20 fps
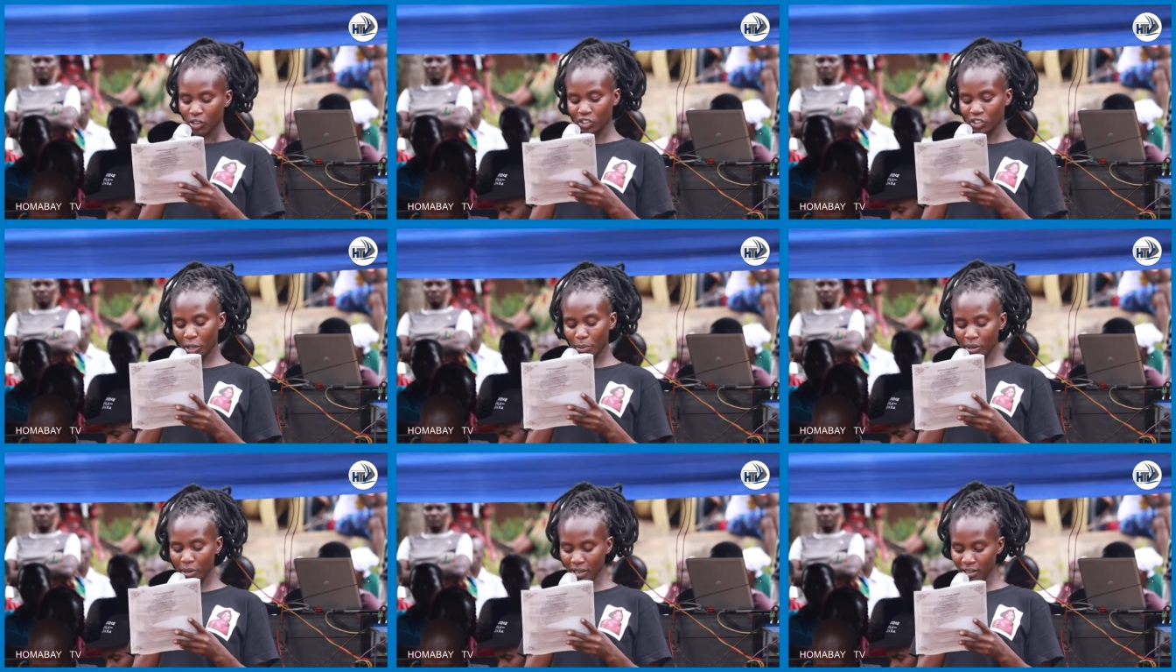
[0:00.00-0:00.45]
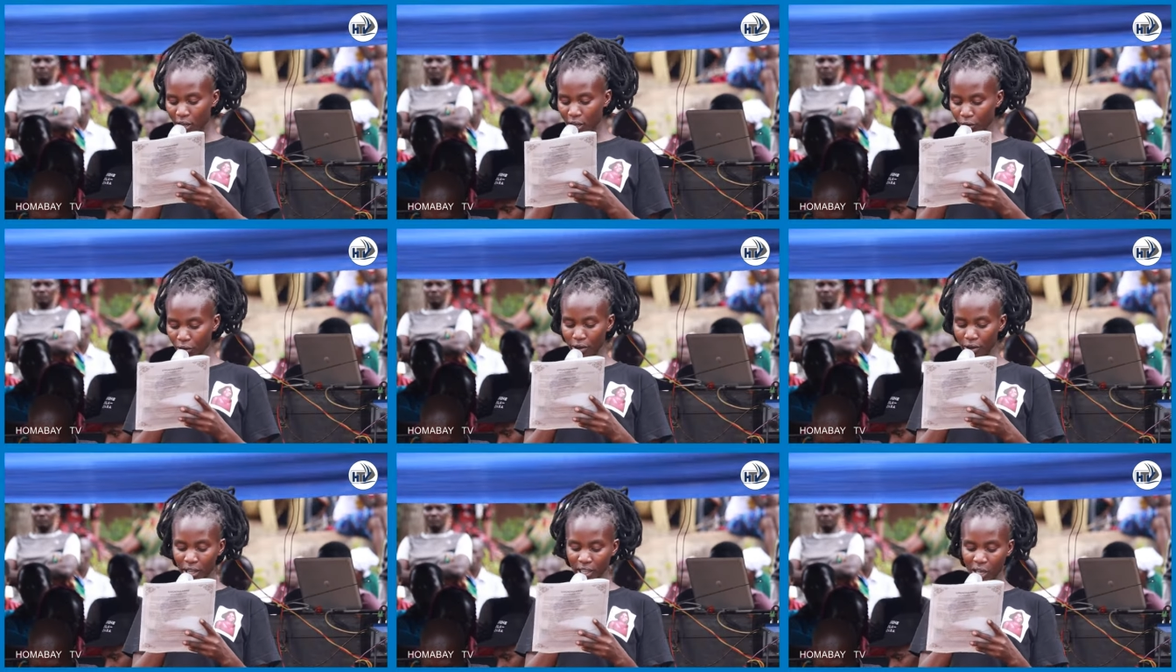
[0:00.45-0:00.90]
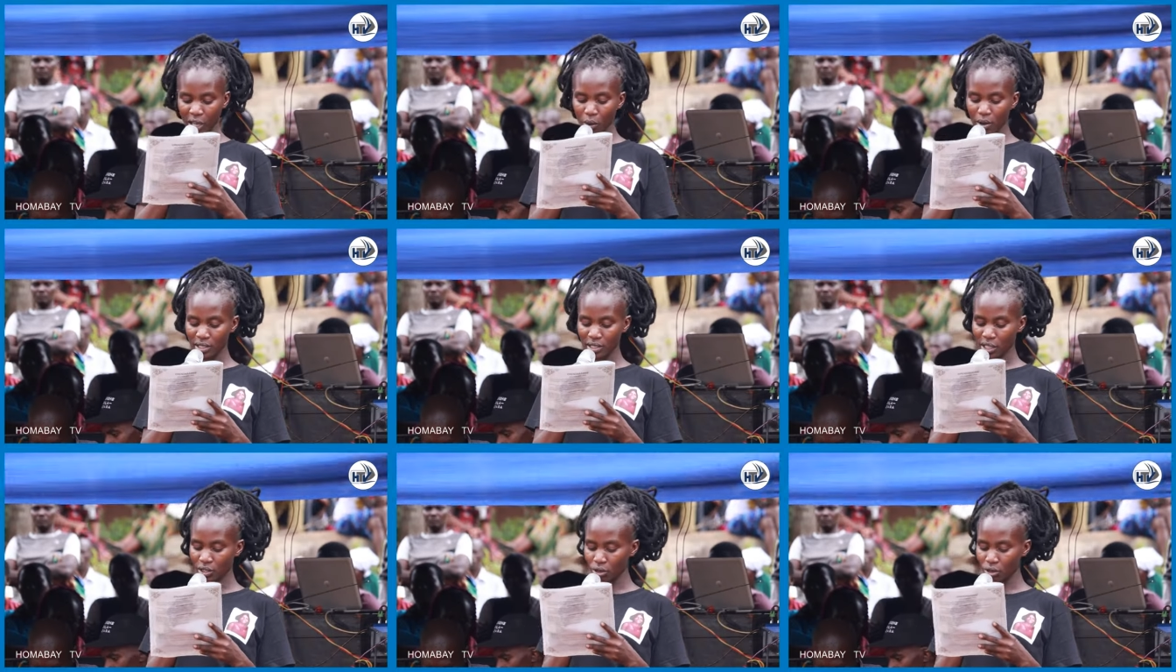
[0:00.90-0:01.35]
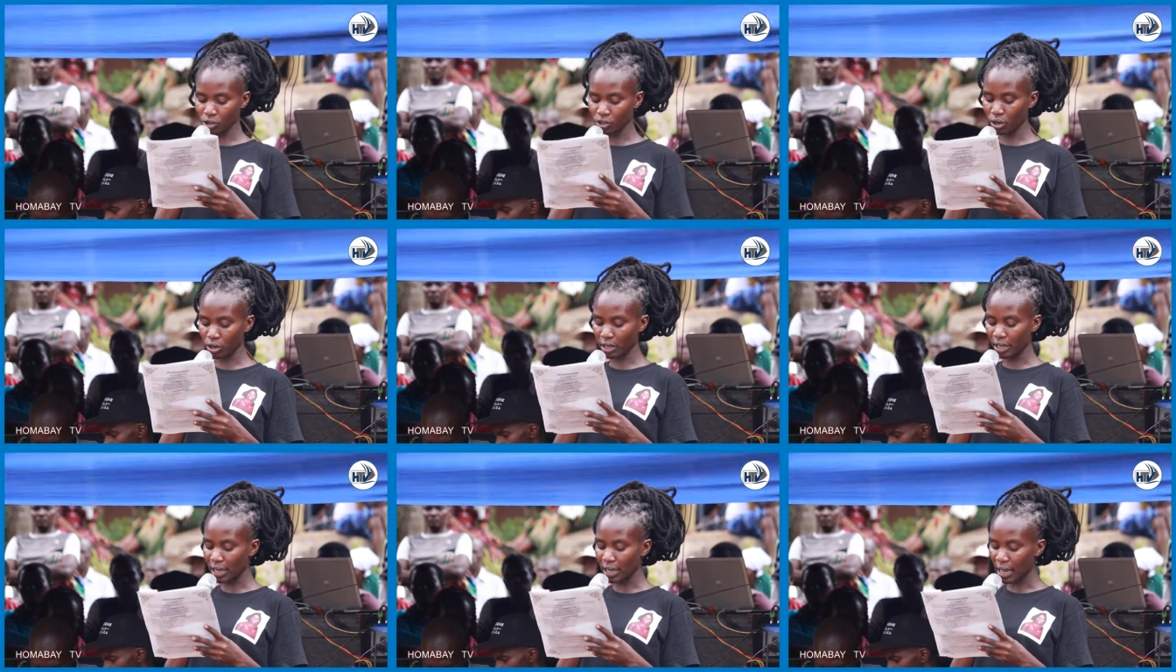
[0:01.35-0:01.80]
Jaber Nyar Onagi was a
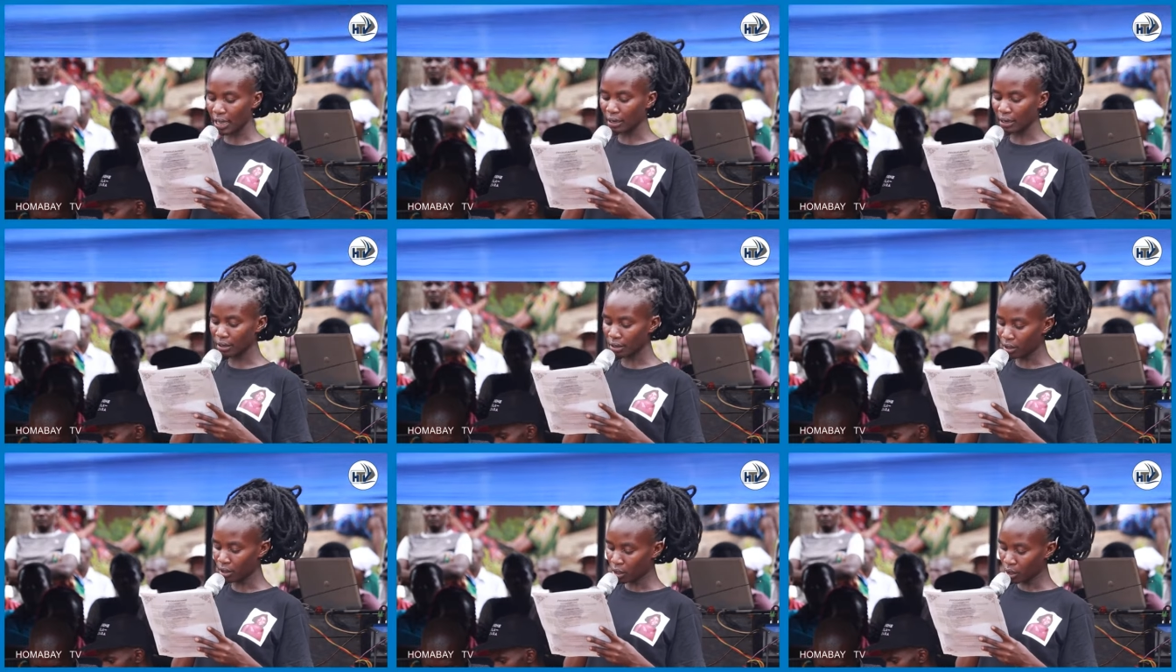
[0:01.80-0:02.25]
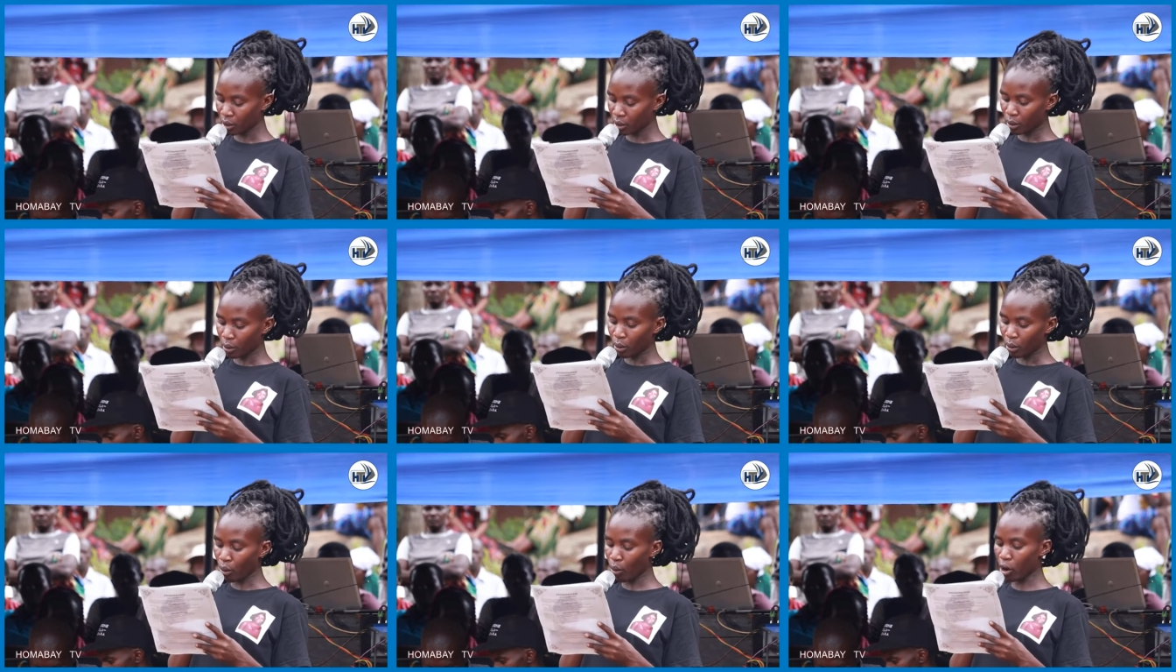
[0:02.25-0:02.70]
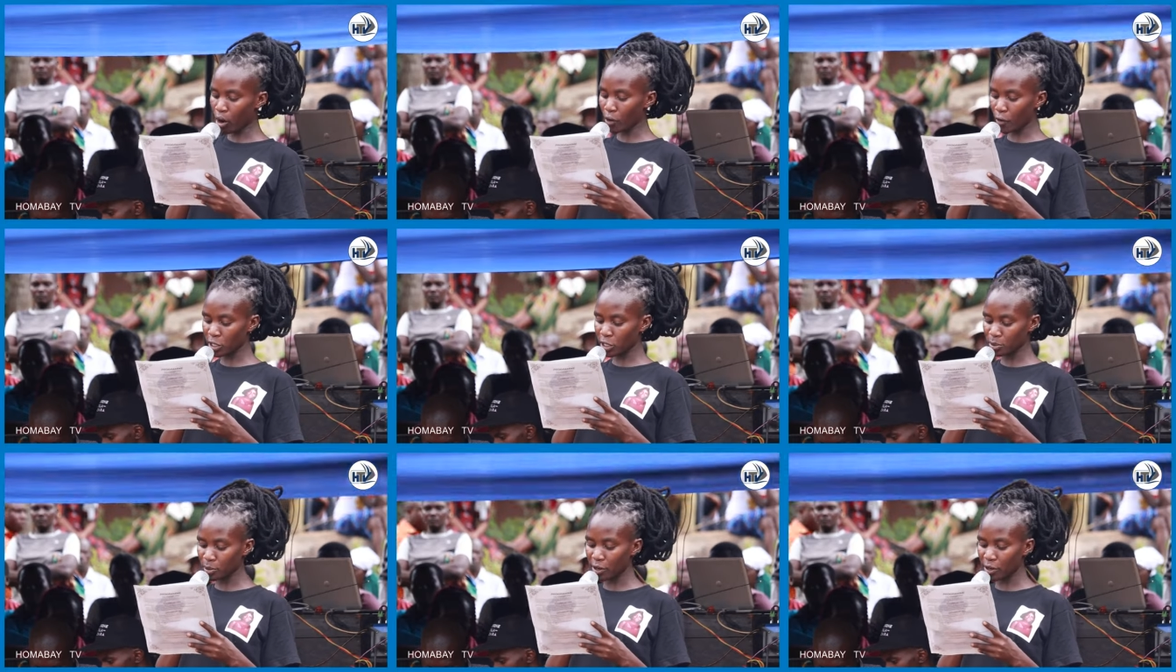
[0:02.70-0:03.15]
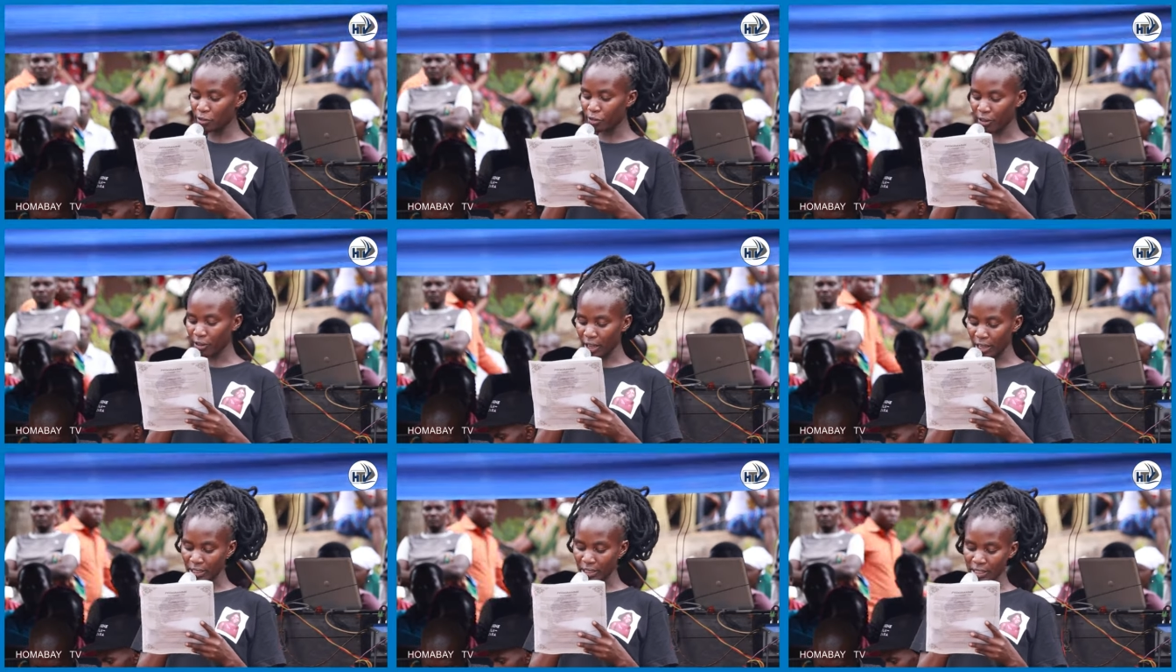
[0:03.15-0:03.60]
social girl who always made
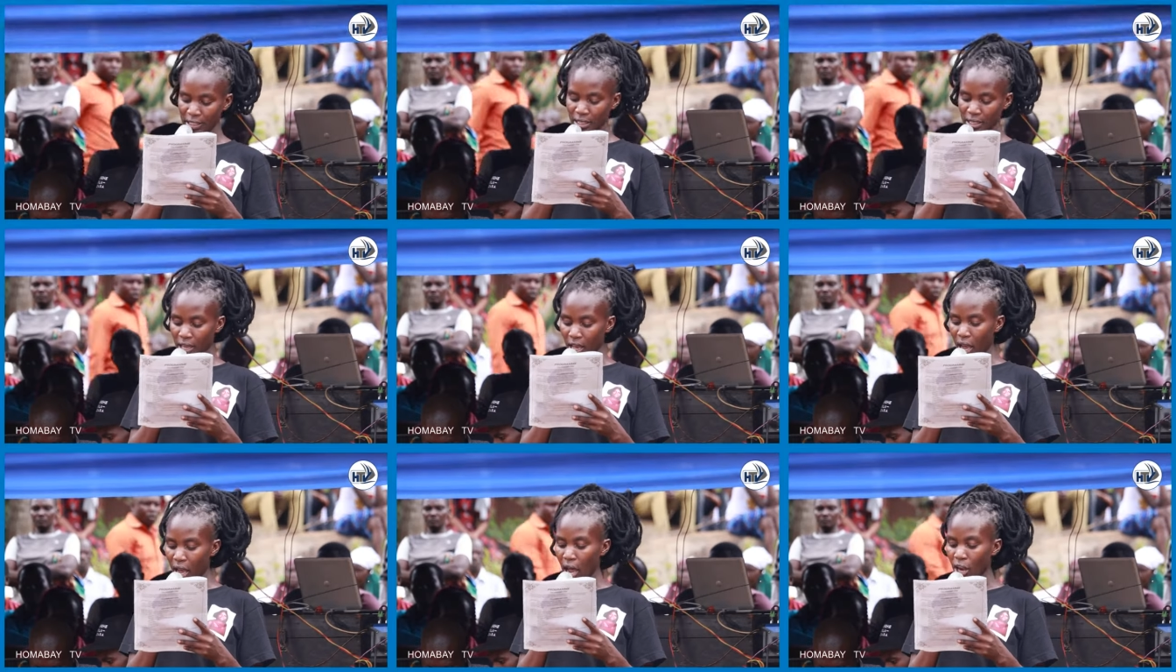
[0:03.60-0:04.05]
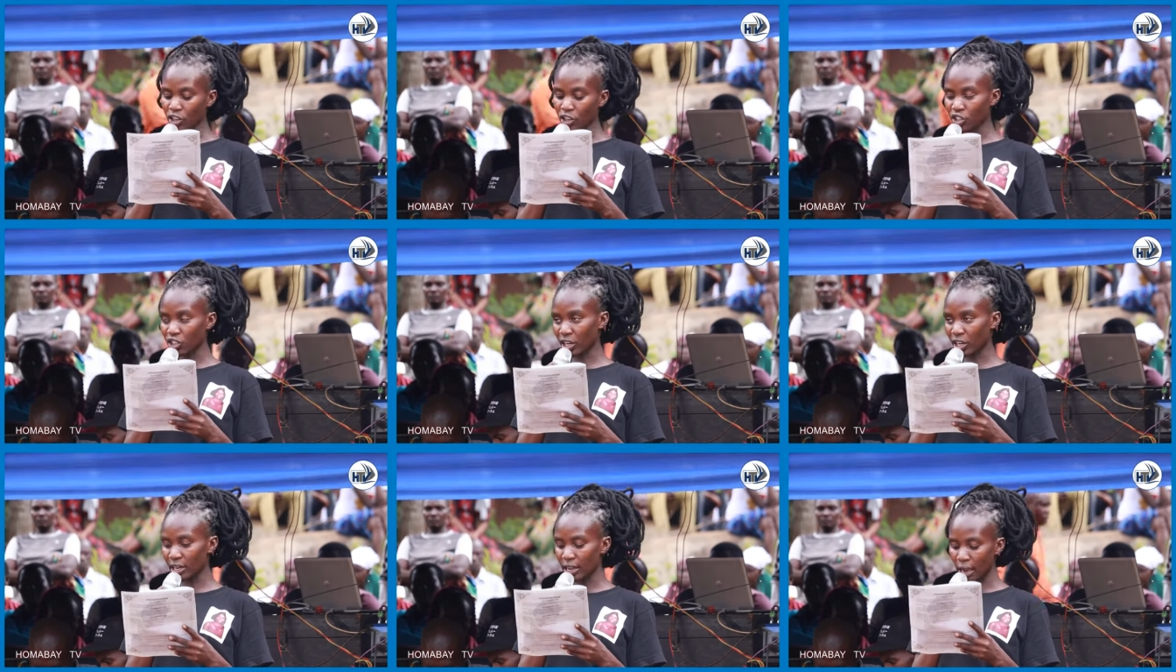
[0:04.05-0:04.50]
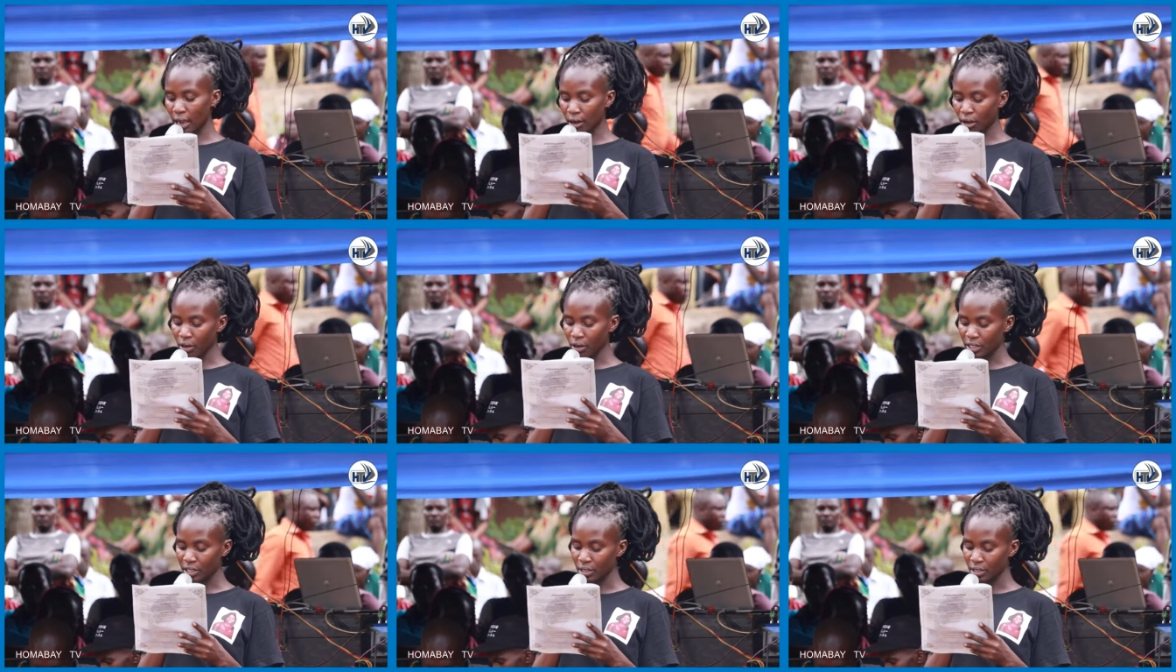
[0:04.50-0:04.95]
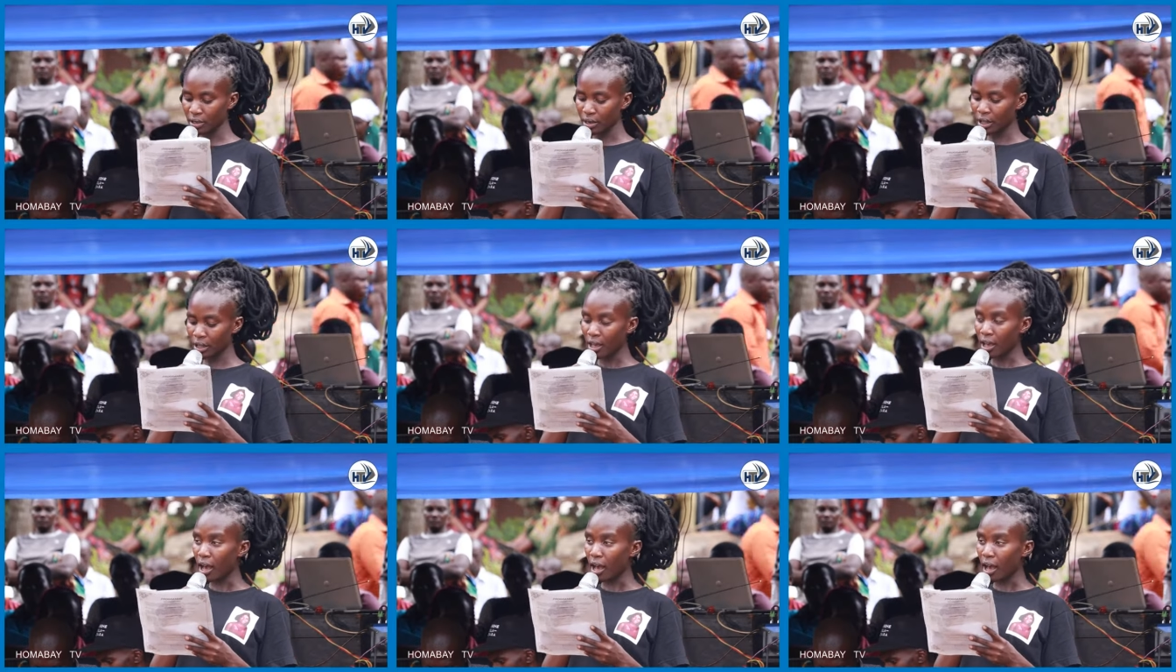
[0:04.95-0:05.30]
friends and shared a lot.